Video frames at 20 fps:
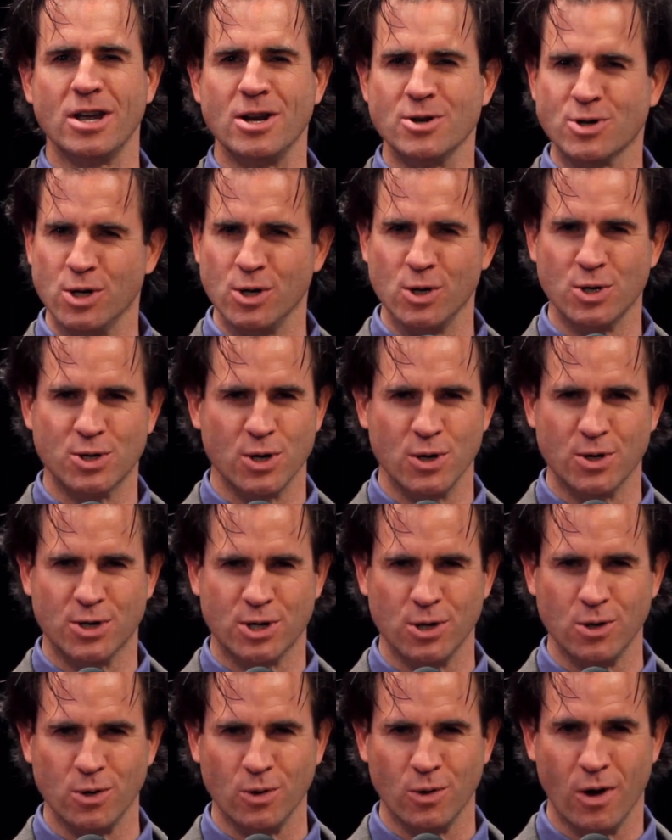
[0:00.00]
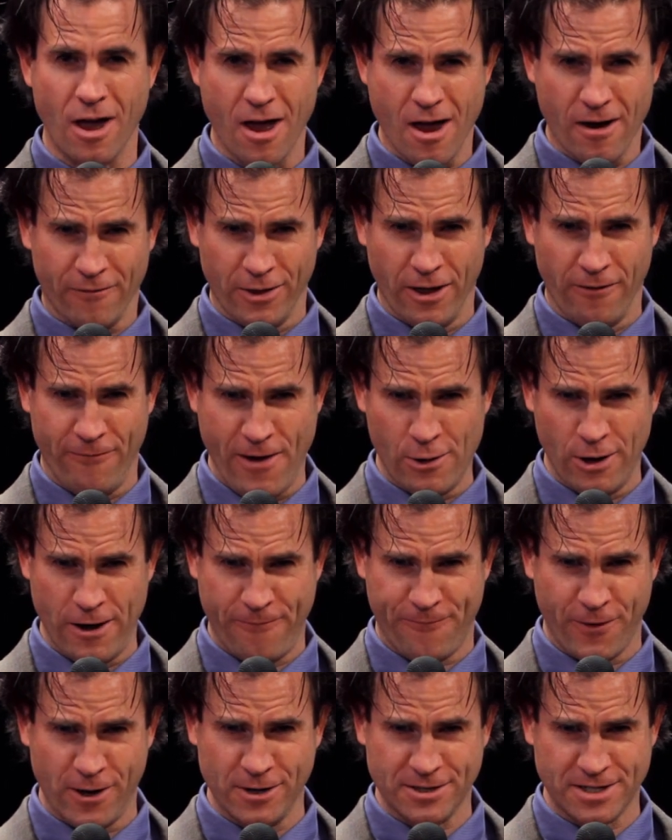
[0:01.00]
to introduce you to, for the very
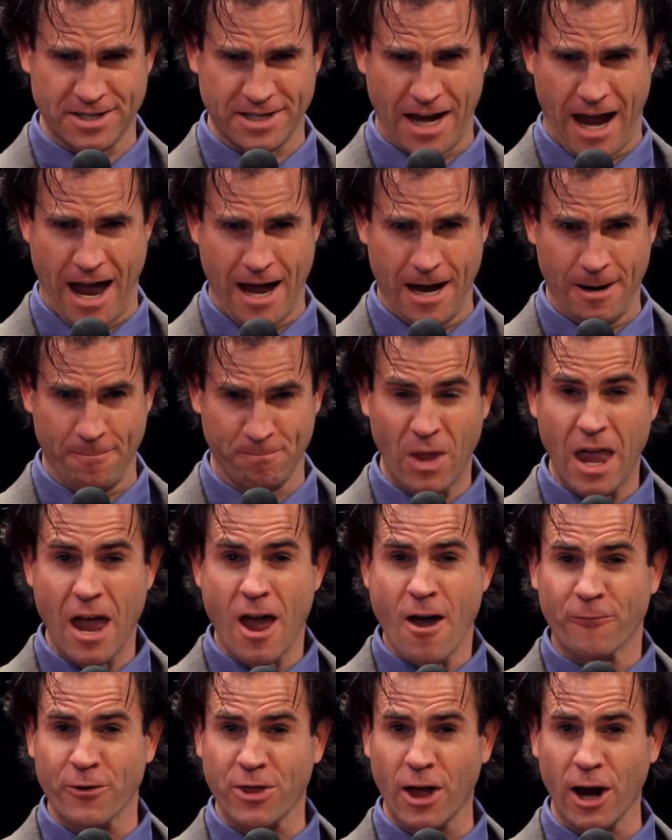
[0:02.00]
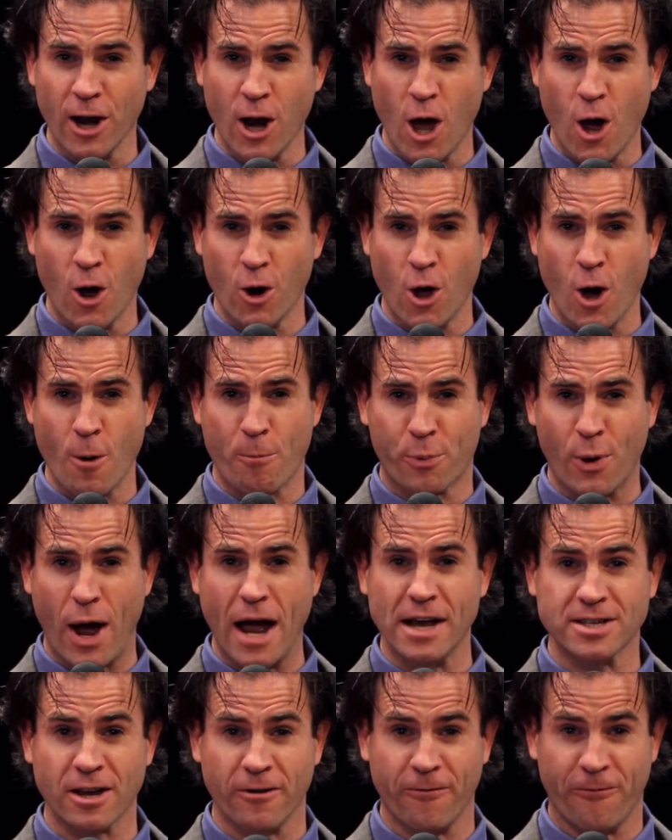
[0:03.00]
first time, for the low, low
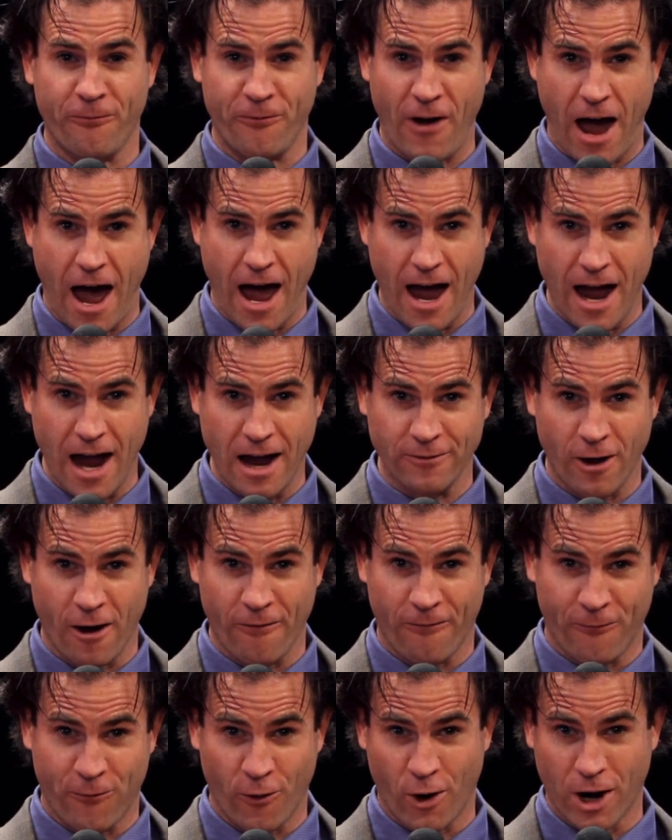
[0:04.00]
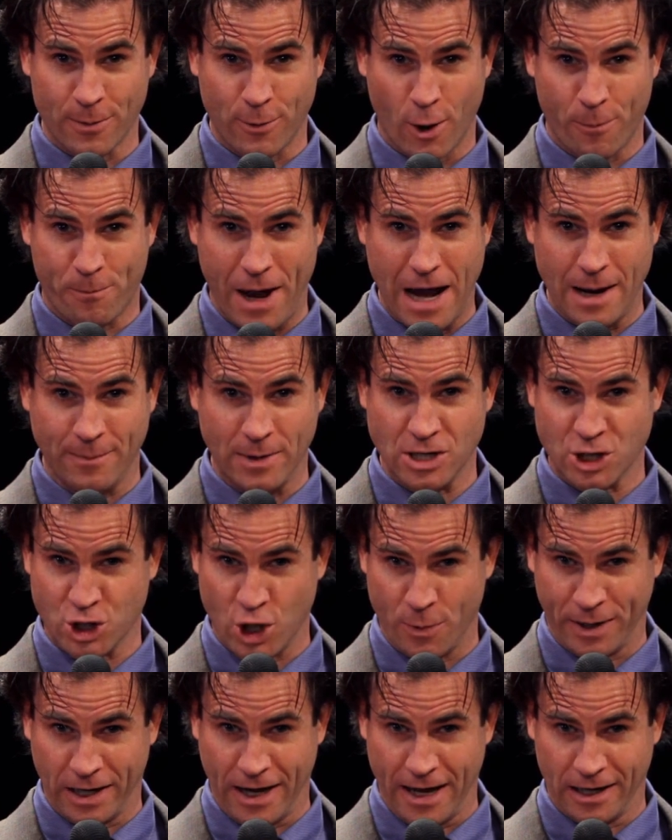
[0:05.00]
price of five affordable payments,
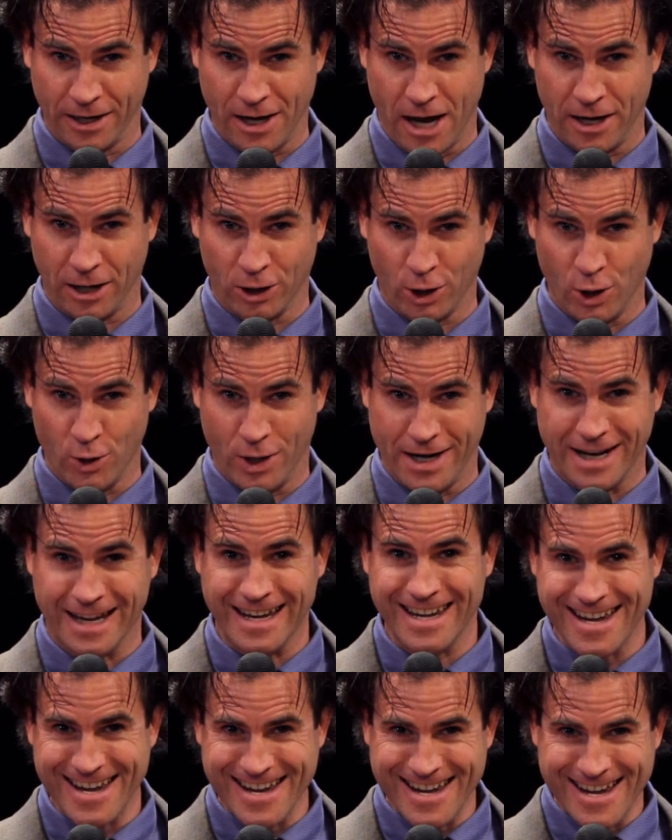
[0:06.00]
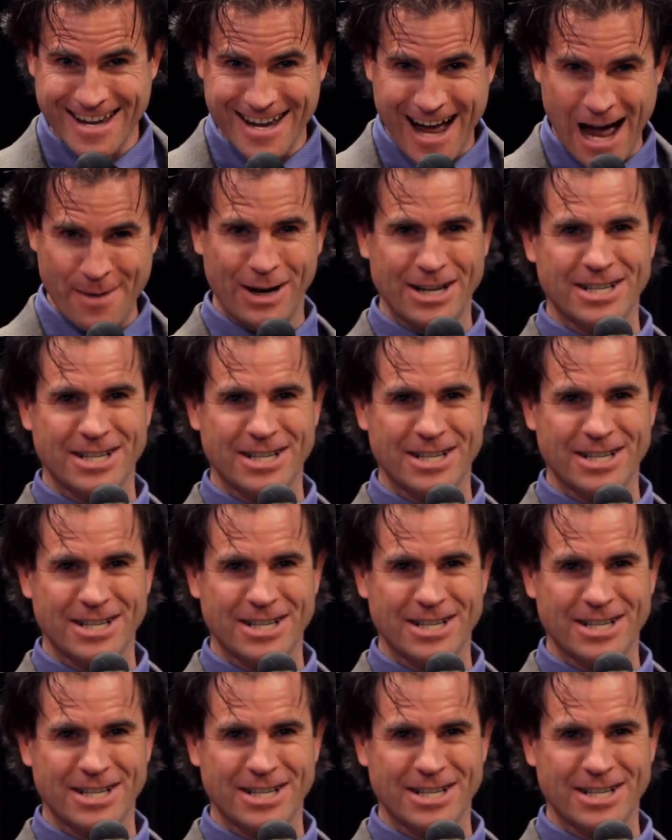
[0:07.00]
shipping and handling not included, I'm